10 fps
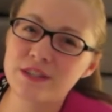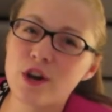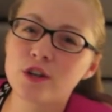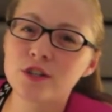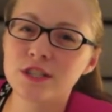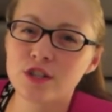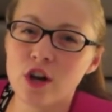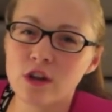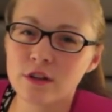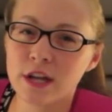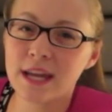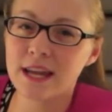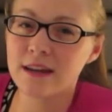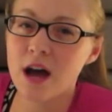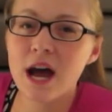It's harder to tolerate
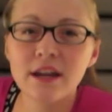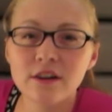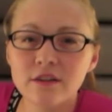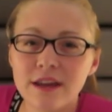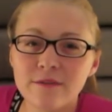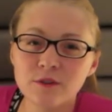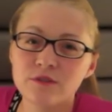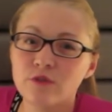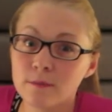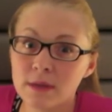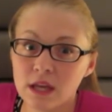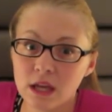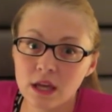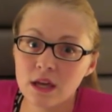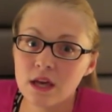at higher levels for
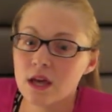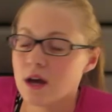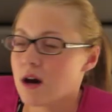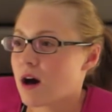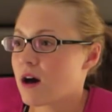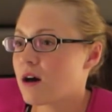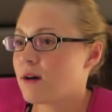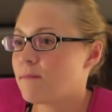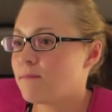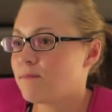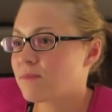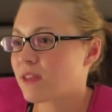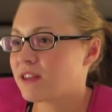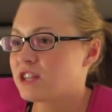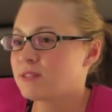me. Um,
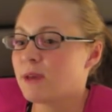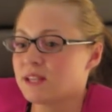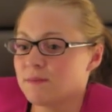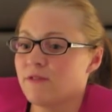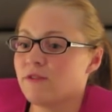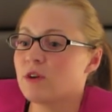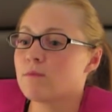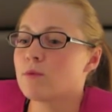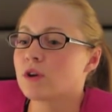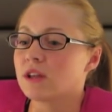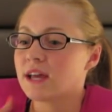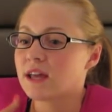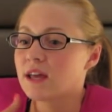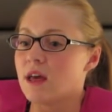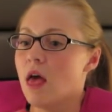it just makes me feel more
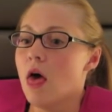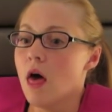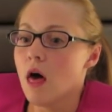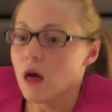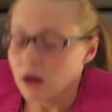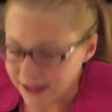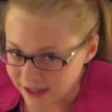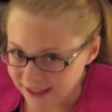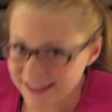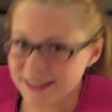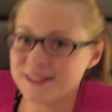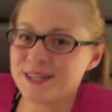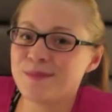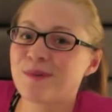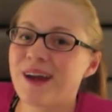like can't get a
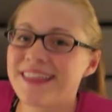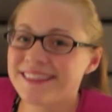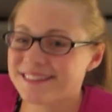deep breath.